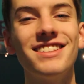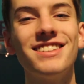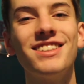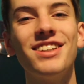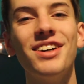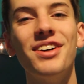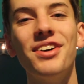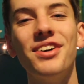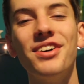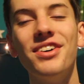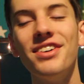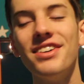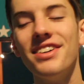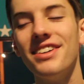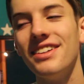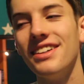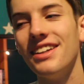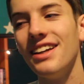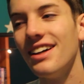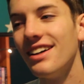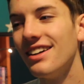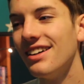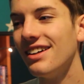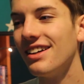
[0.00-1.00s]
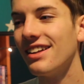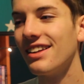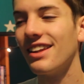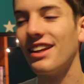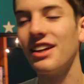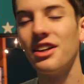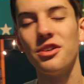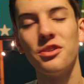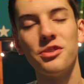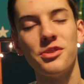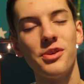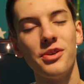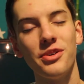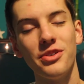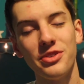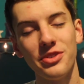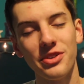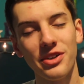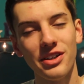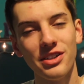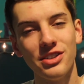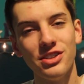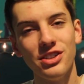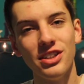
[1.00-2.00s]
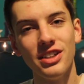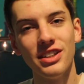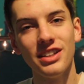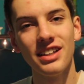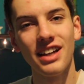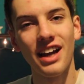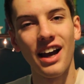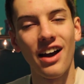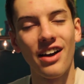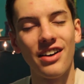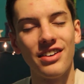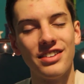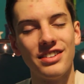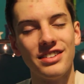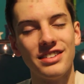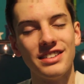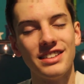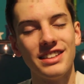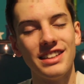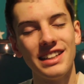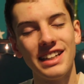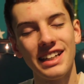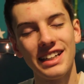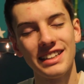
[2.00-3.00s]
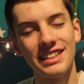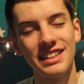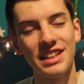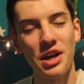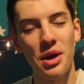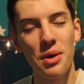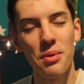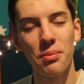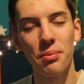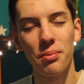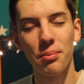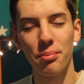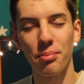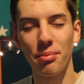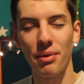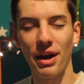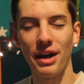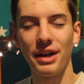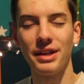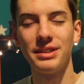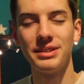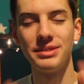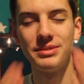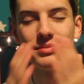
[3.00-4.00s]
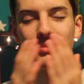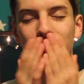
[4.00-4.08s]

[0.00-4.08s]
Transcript: So yeah, thank you so much for watching. I'll see you next time. Bye.